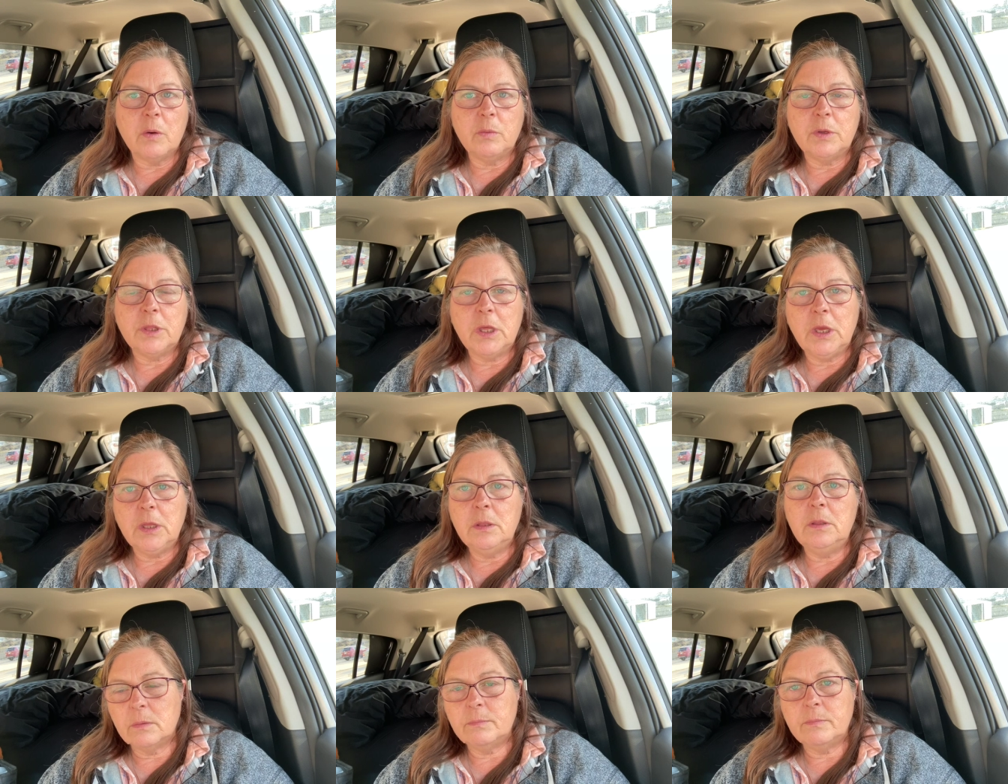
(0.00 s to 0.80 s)

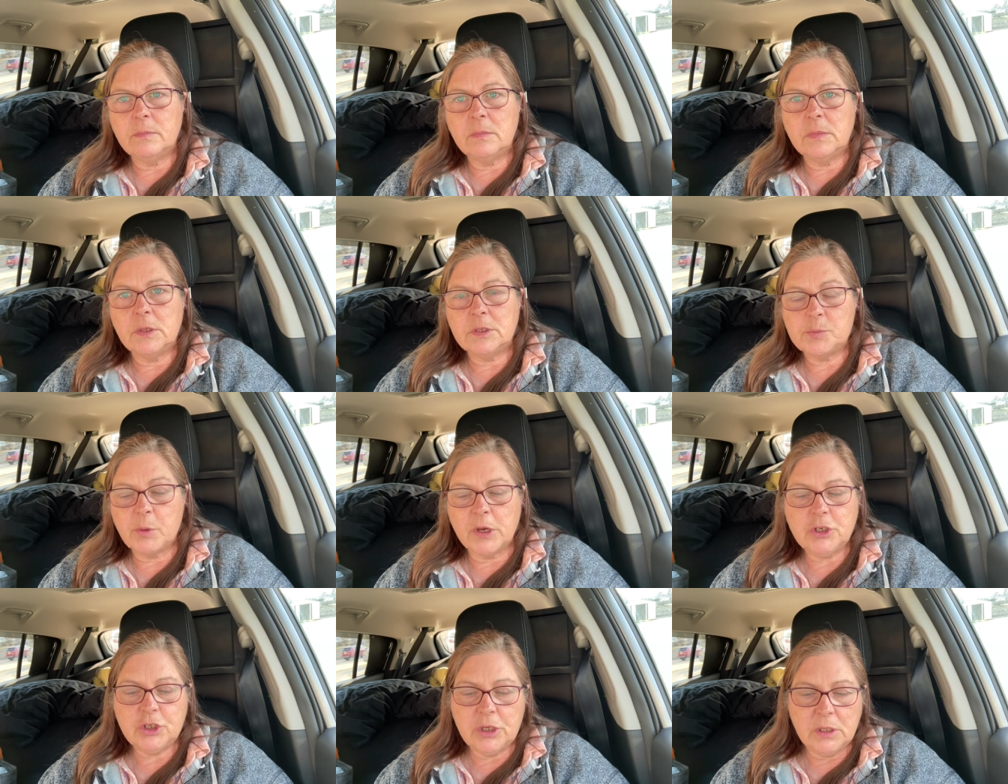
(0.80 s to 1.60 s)
within the
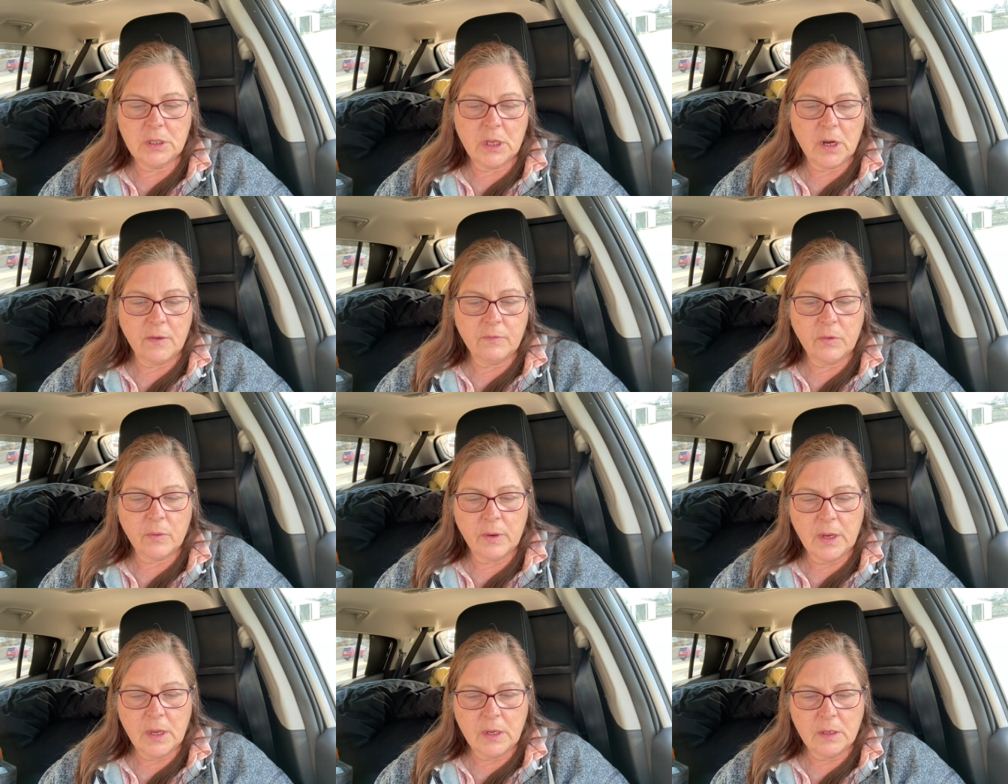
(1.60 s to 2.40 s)
spreadsheet that I've
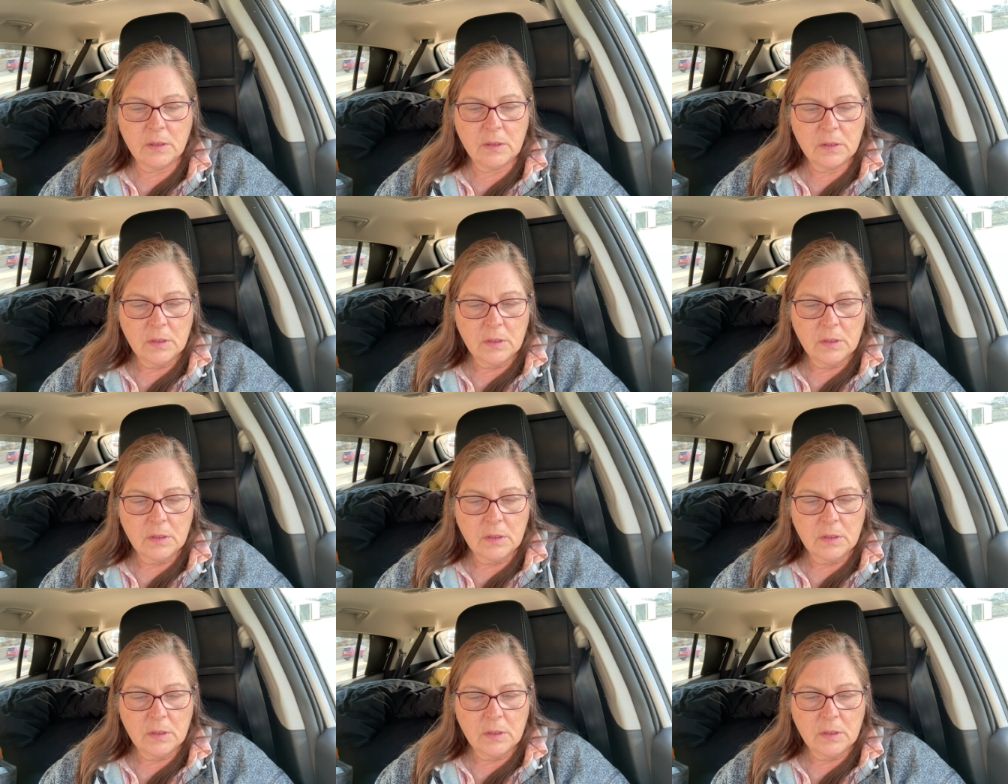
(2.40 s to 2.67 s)
created.